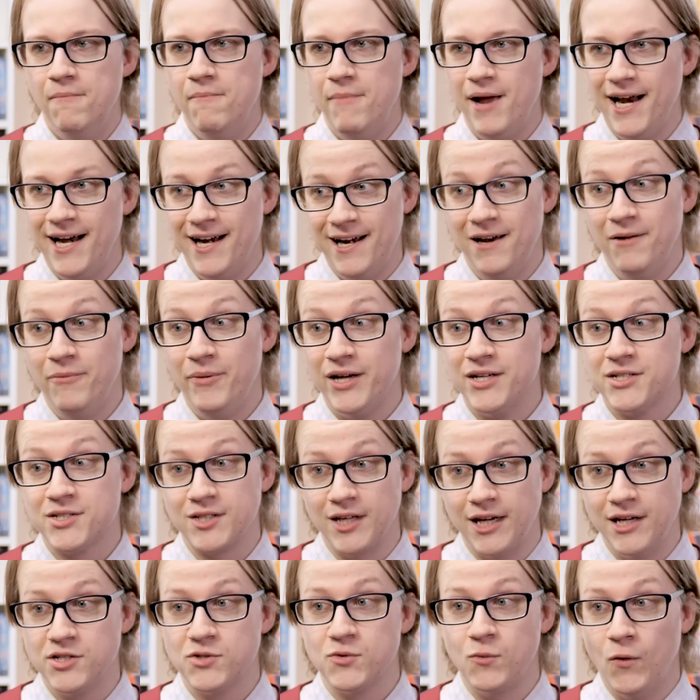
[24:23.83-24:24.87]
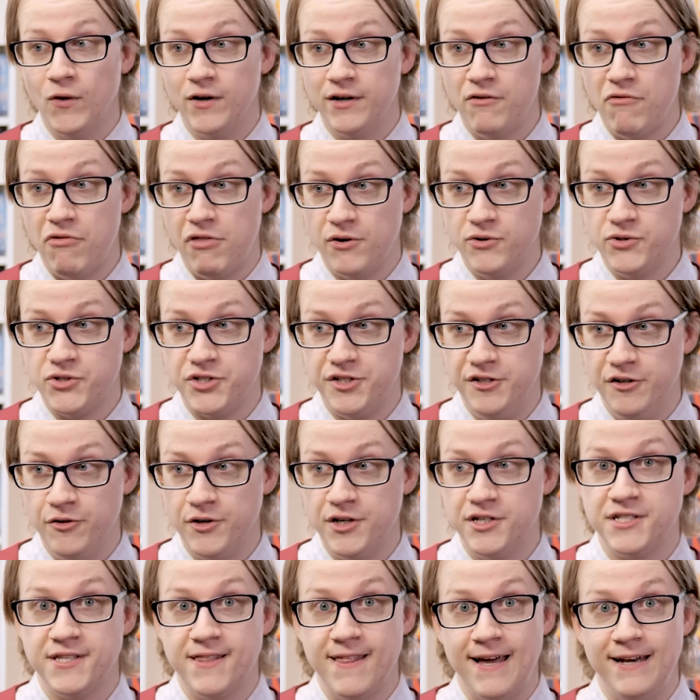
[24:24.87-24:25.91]
Maiden Abyss is one of those
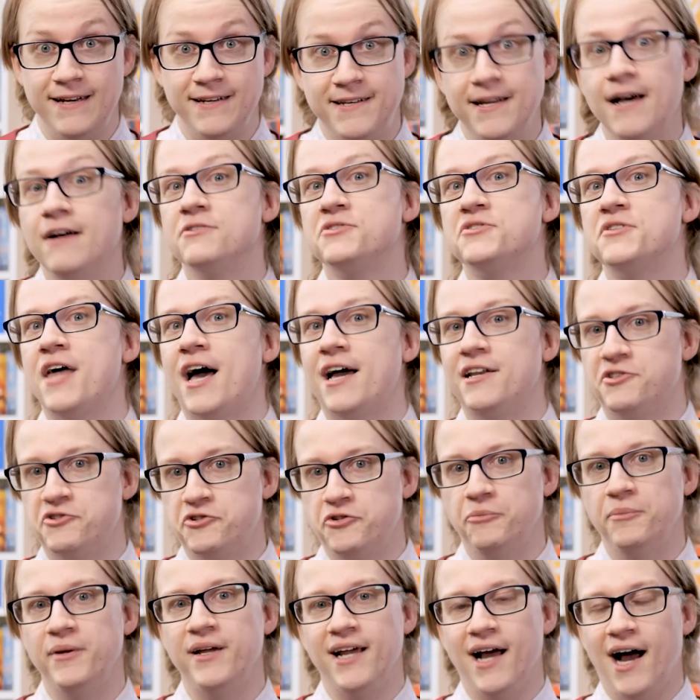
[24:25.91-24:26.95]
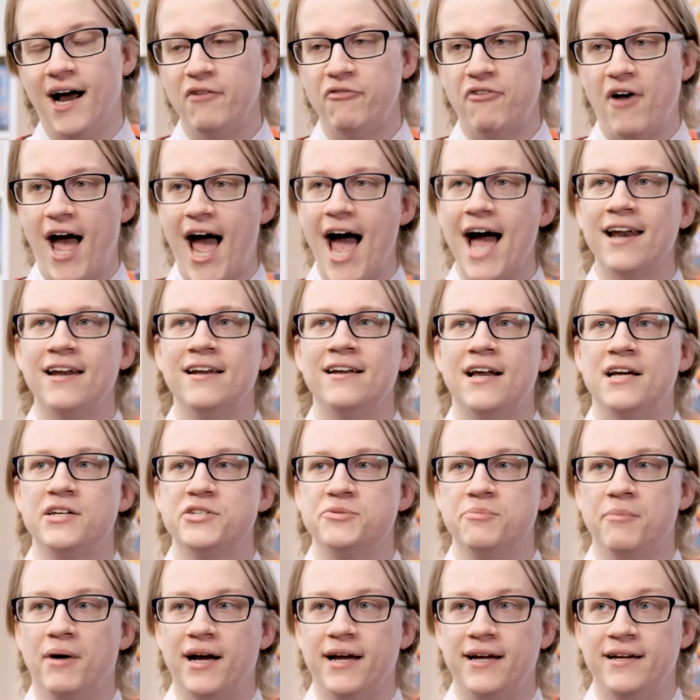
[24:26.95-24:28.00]
series that does that to me. I've had it
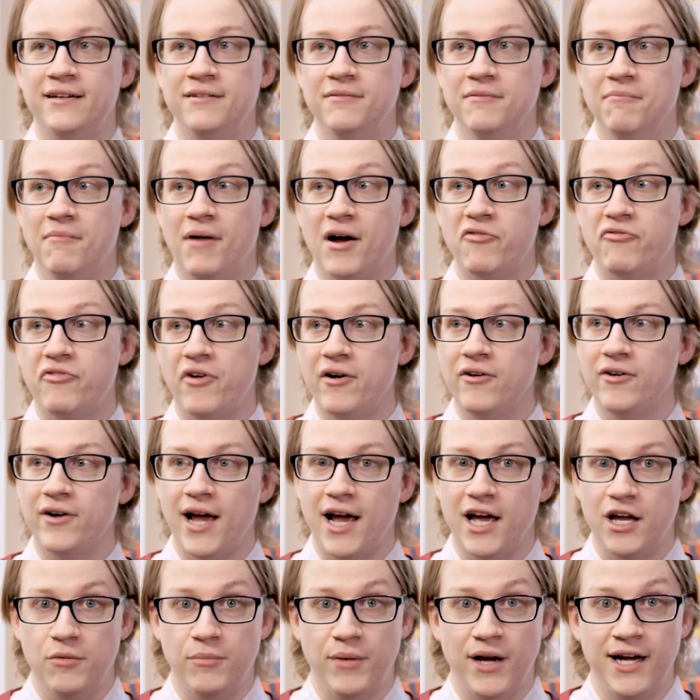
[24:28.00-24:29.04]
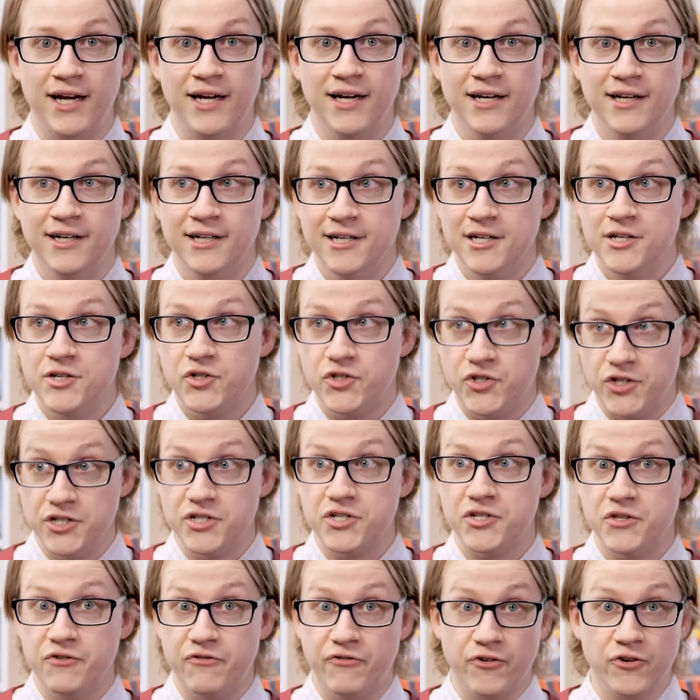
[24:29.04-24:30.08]
as my favorite anime
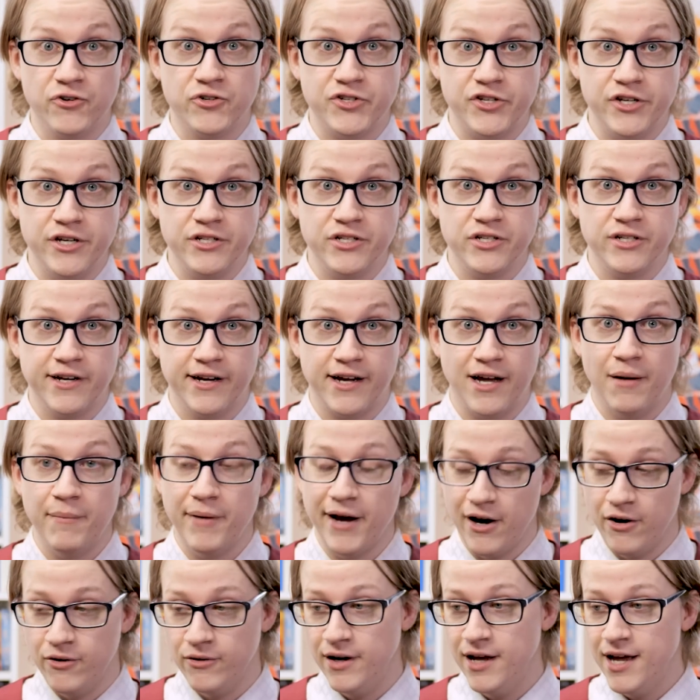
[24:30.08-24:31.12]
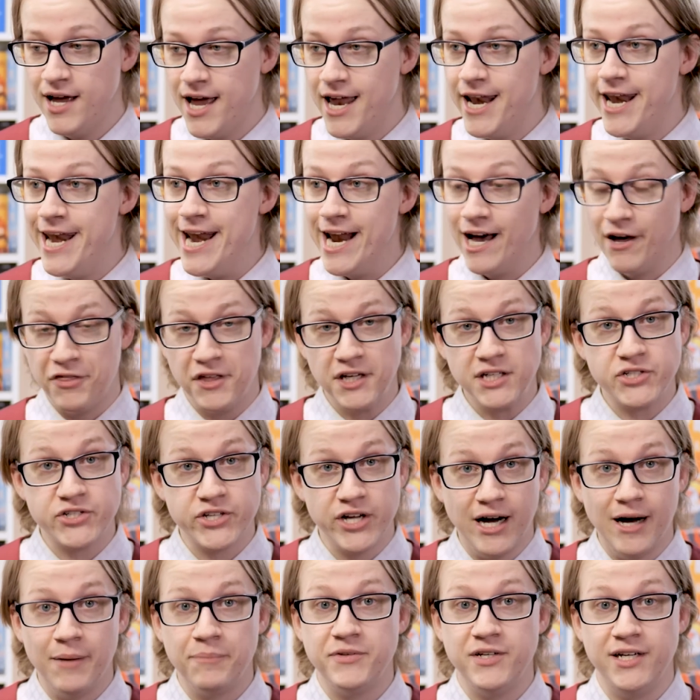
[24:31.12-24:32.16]
since the first season to come out. Nothing's
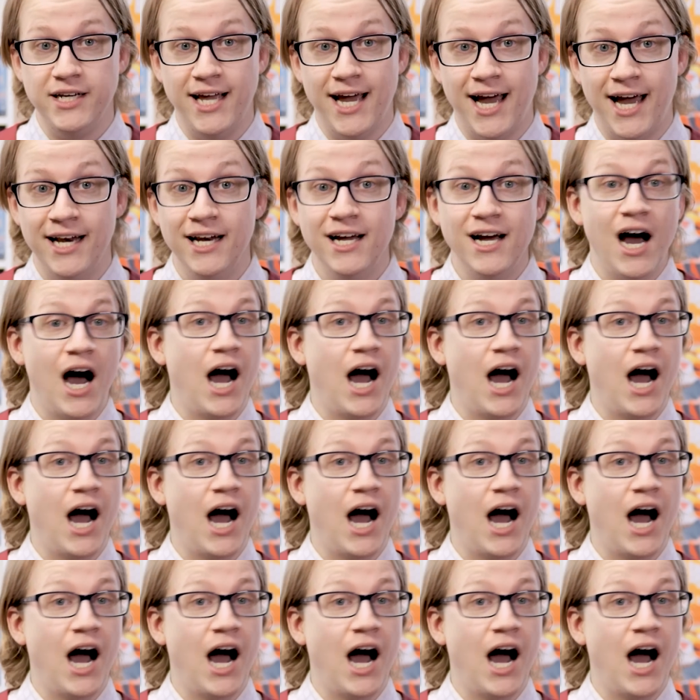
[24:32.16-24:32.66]
topped it yet.